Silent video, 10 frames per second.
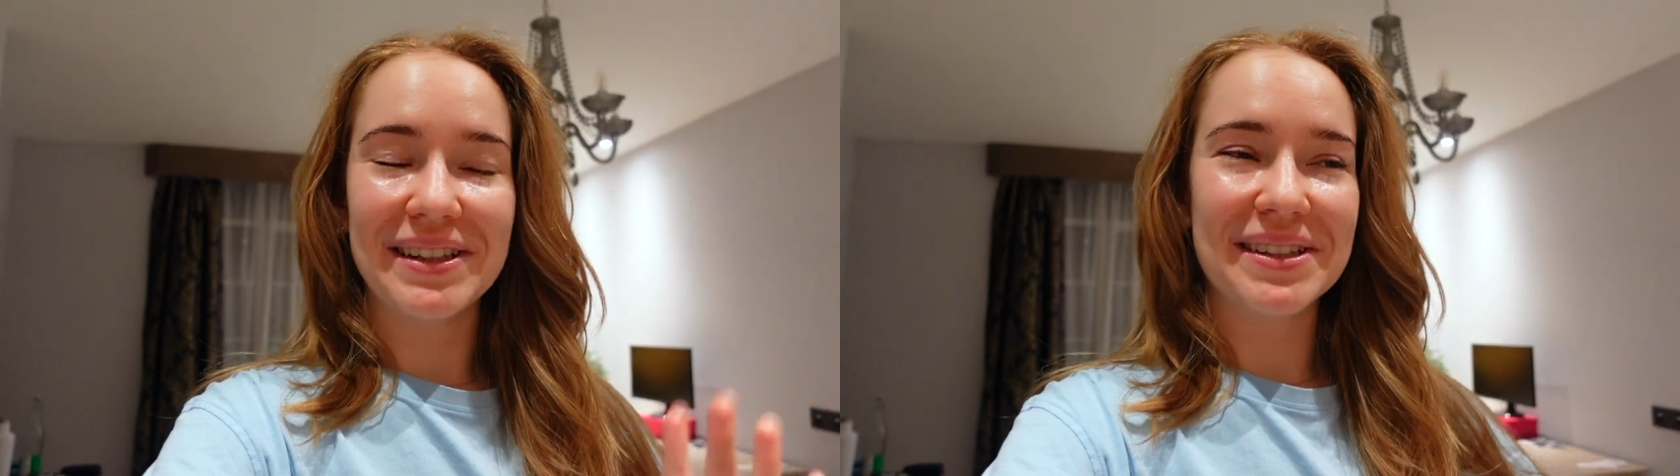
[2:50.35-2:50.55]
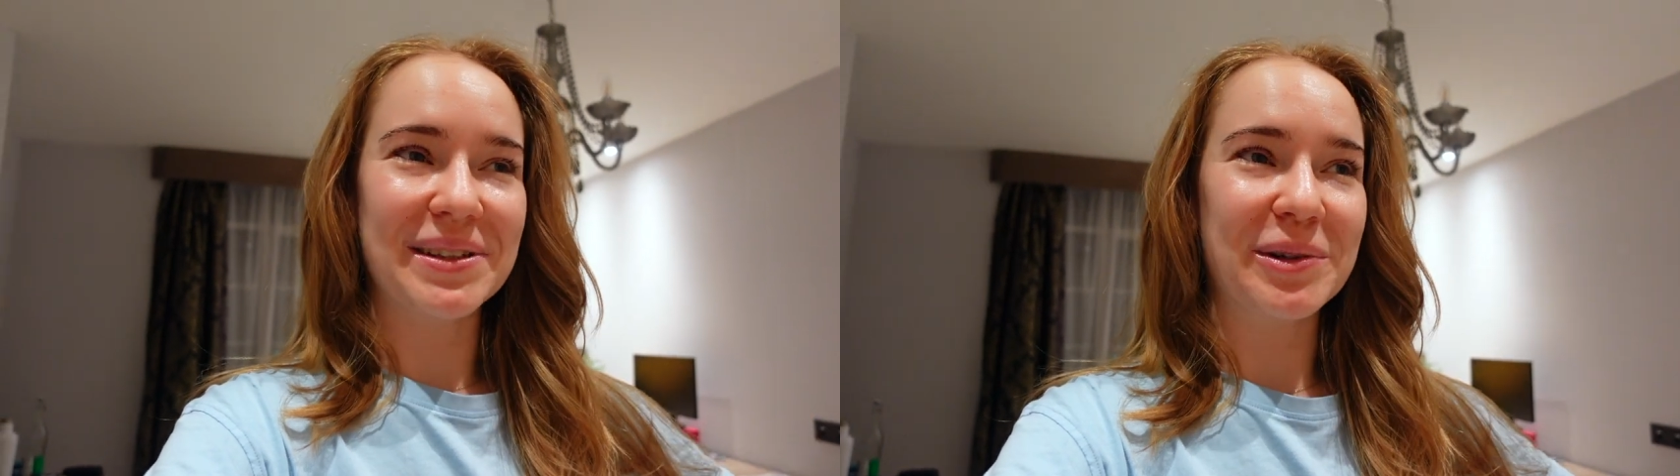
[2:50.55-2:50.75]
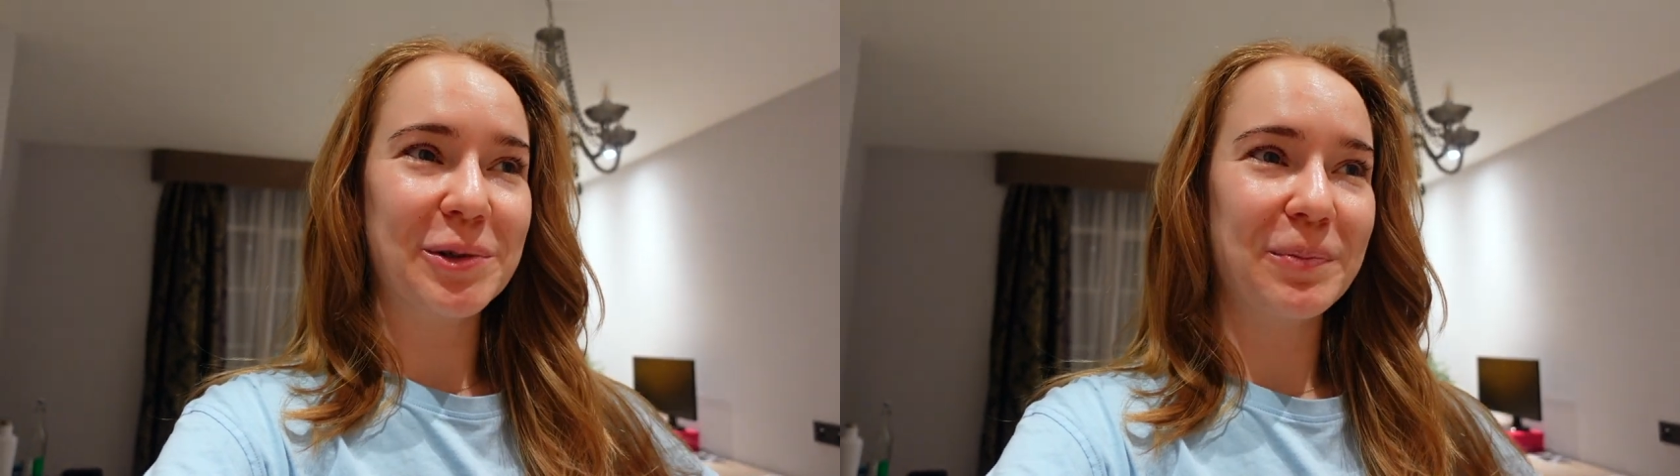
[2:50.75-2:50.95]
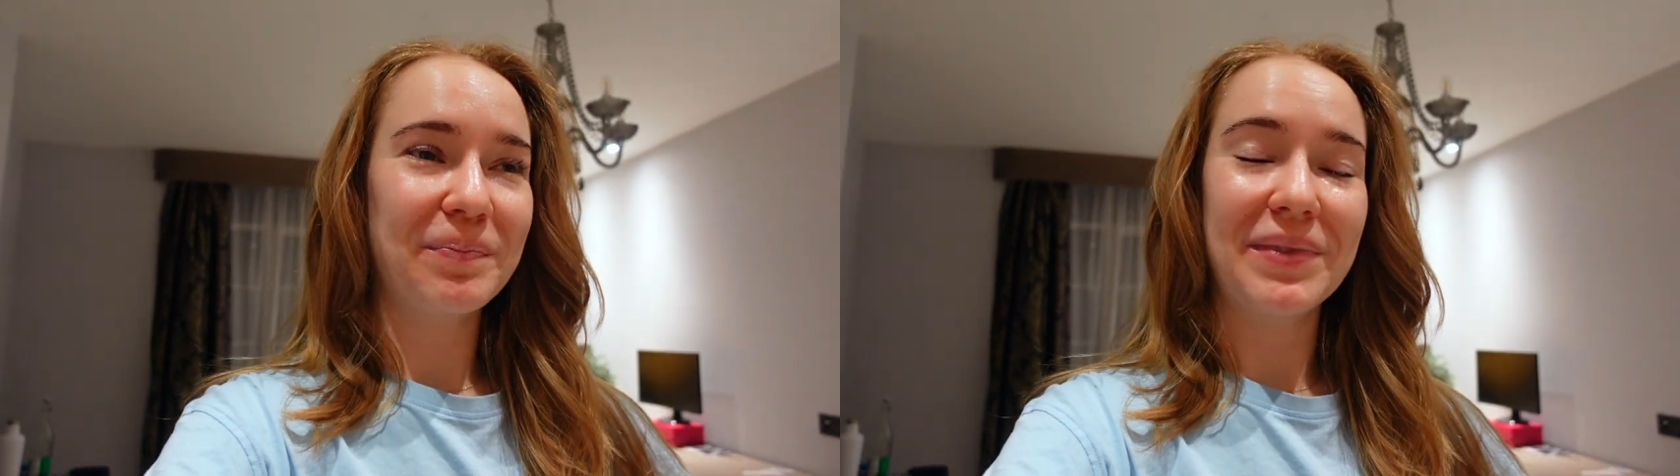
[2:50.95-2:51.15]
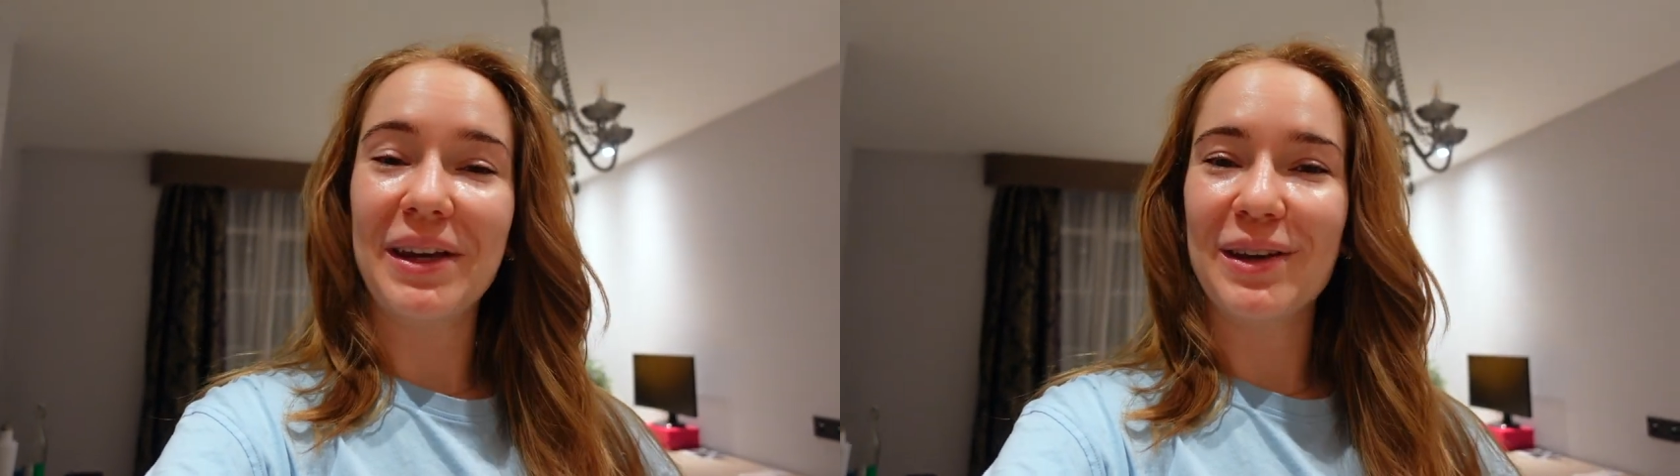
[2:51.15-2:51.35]
so
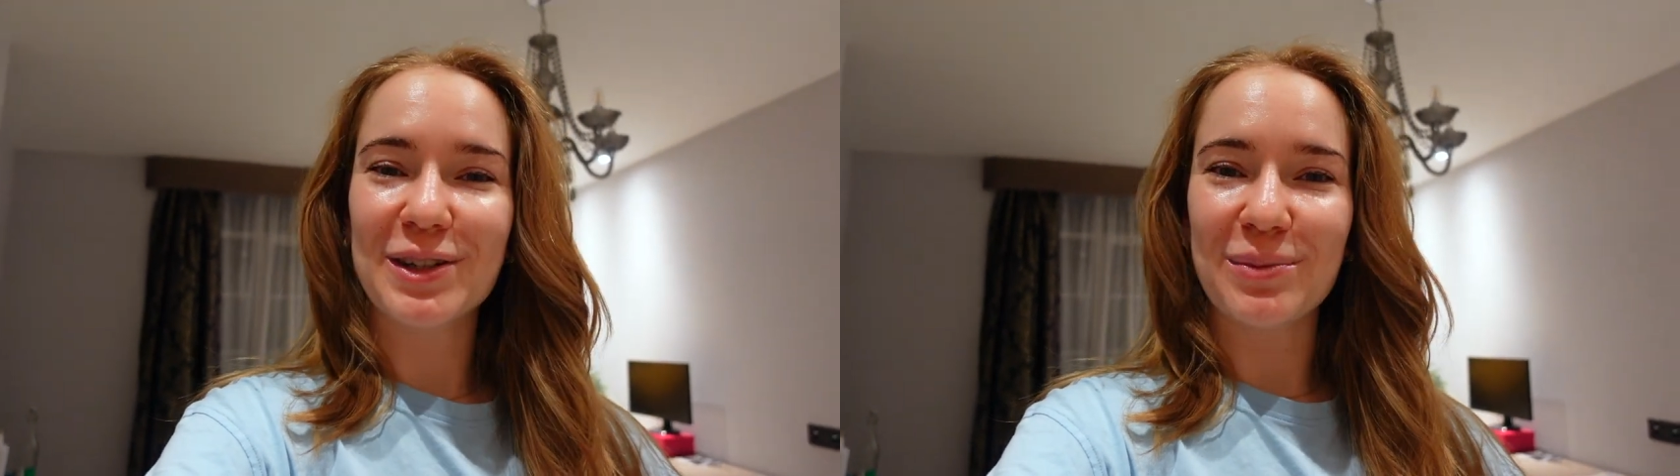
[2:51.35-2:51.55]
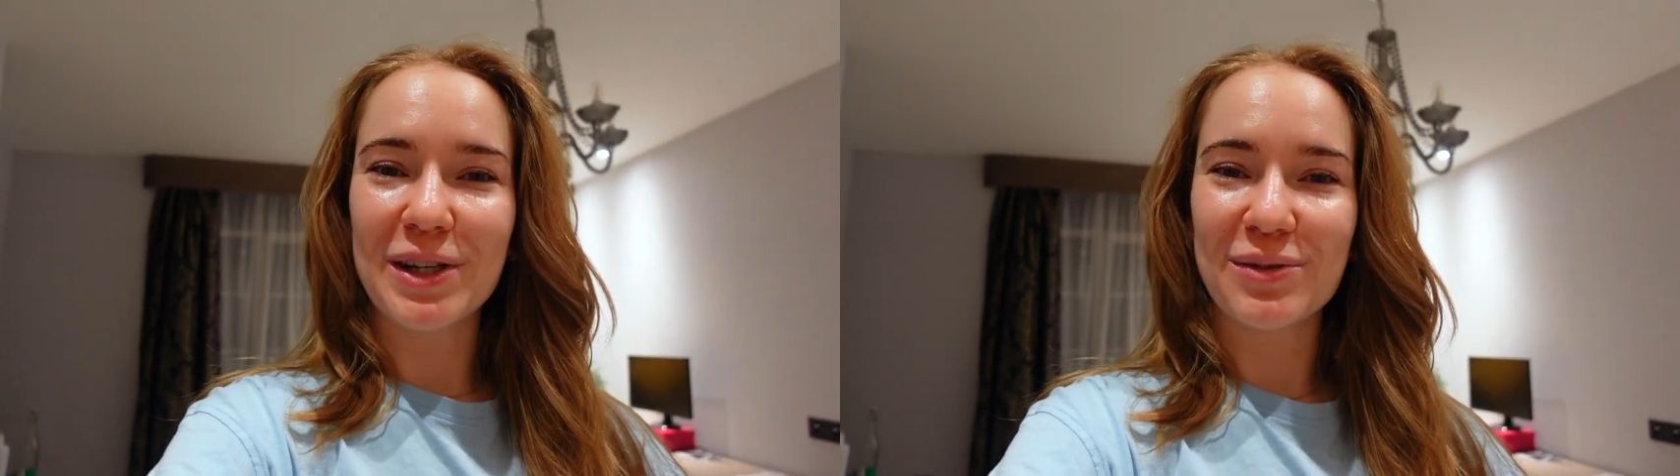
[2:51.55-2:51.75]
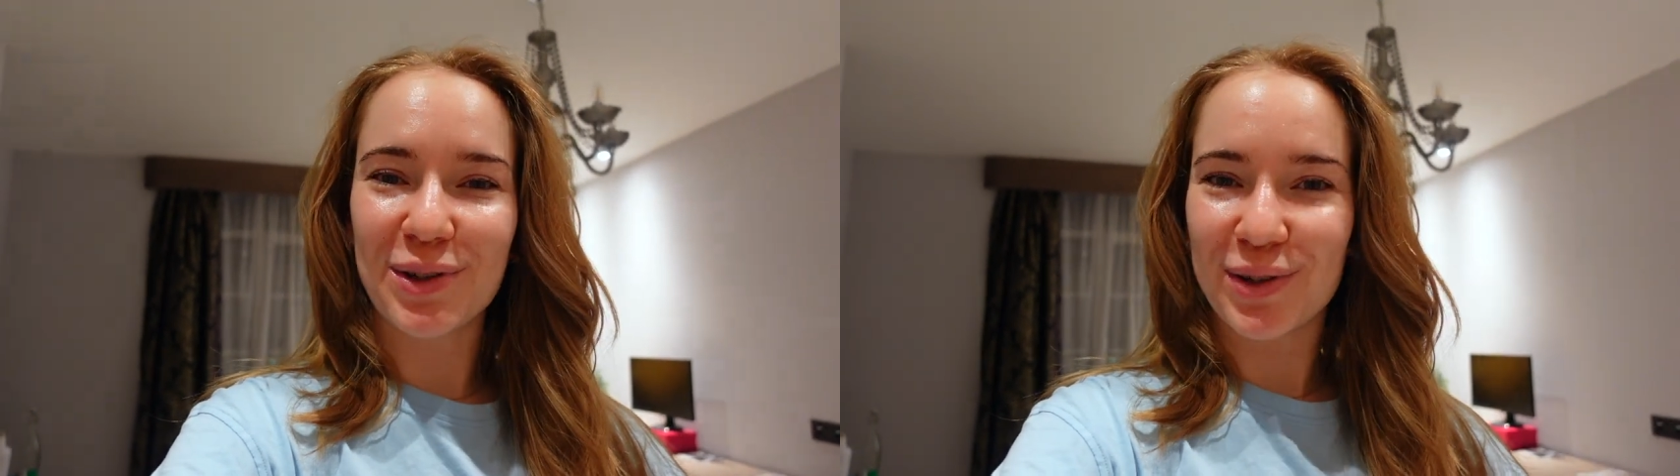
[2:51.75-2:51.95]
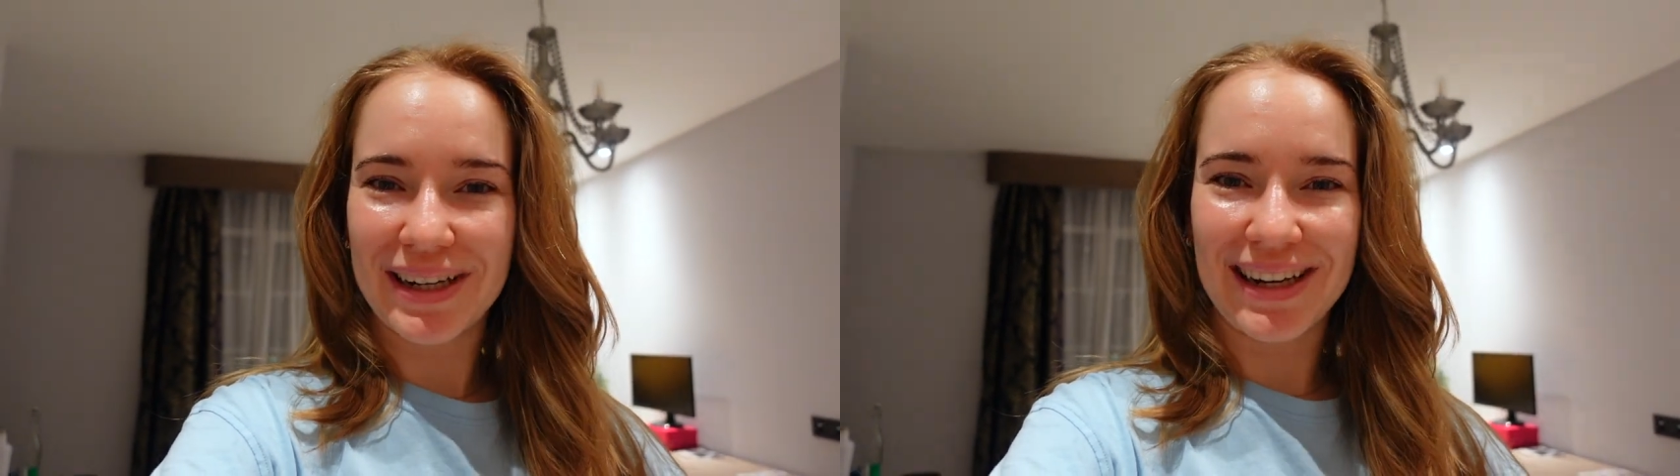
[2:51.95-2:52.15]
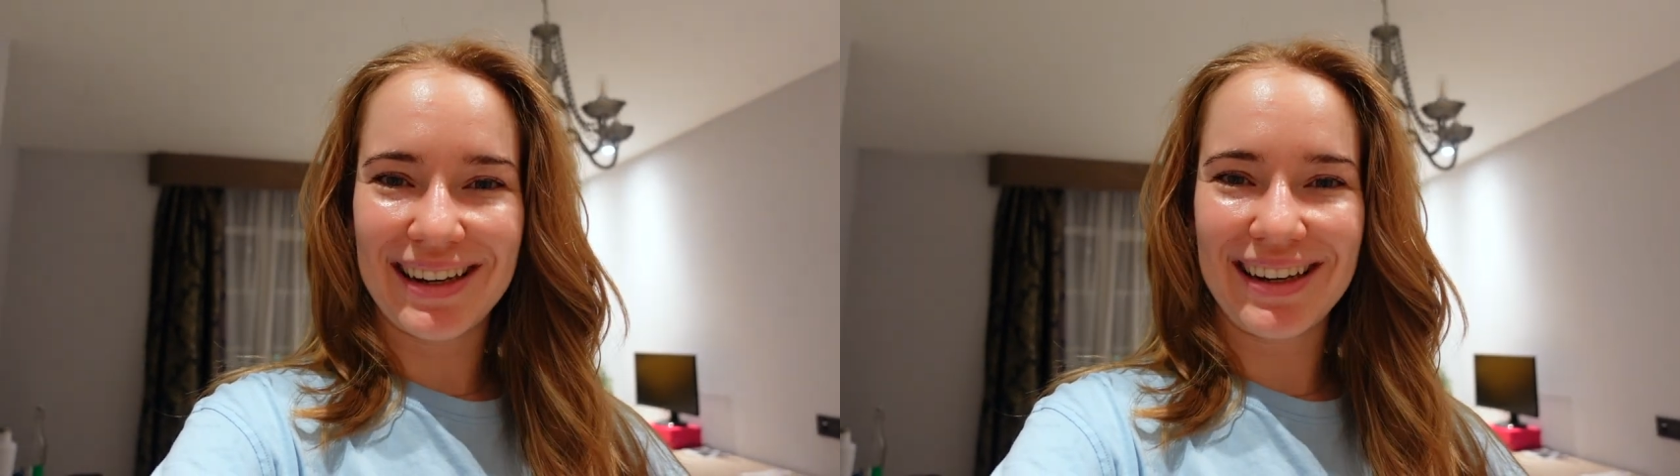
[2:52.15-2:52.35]
thank you so much for
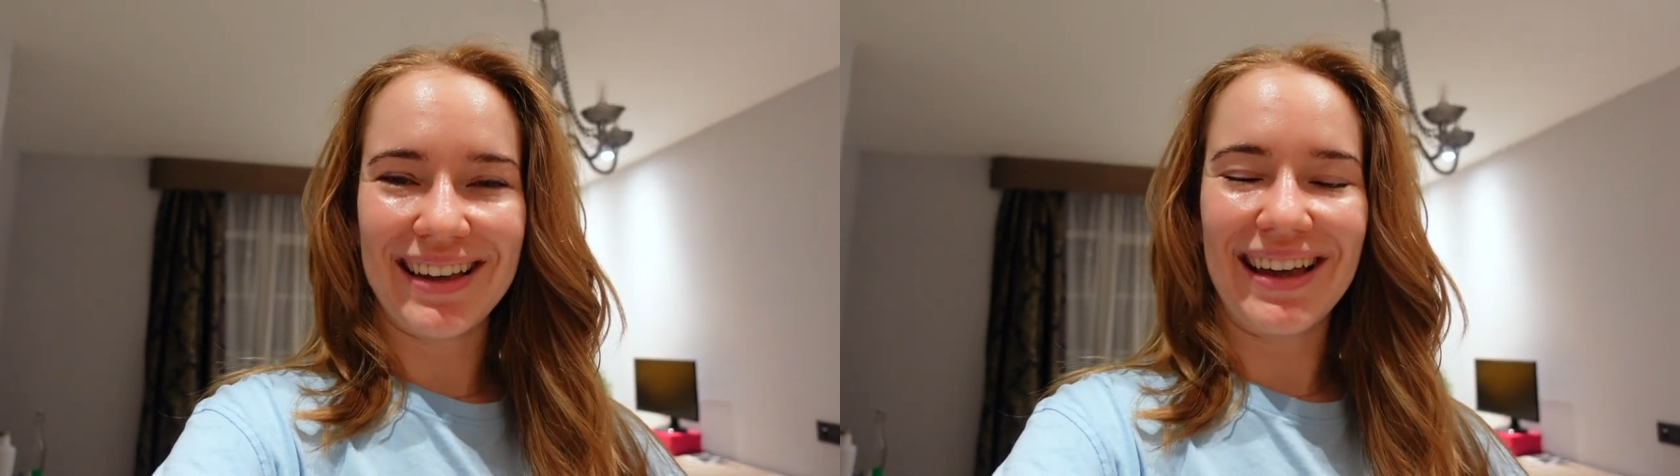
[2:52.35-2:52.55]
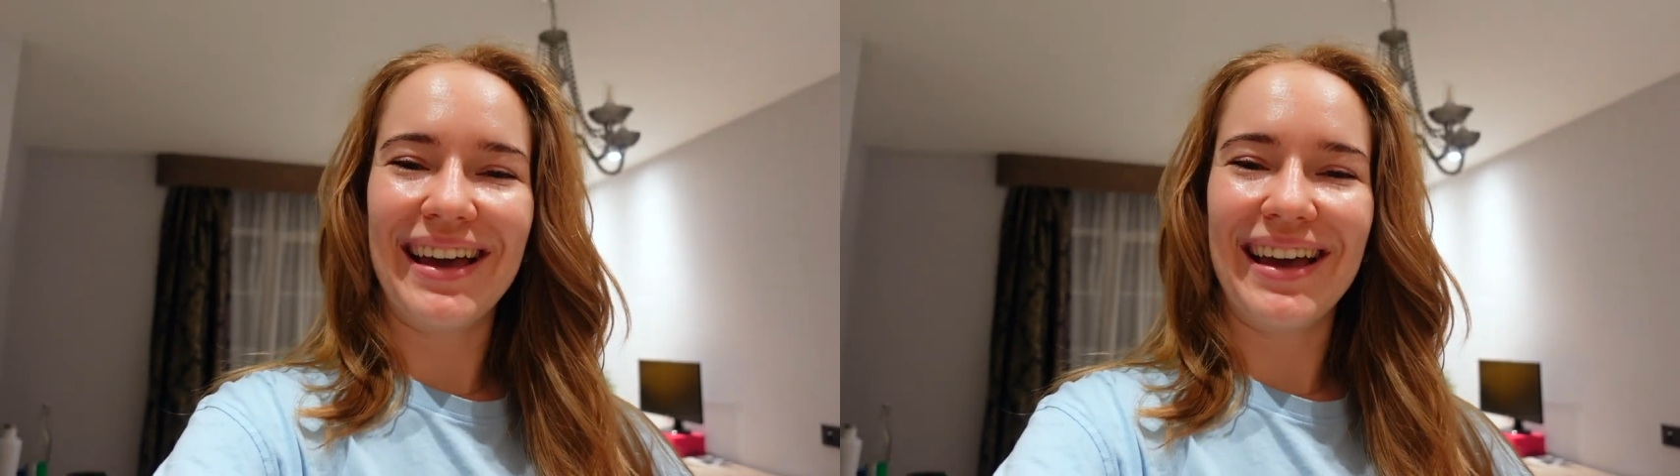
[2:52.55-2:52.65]
joining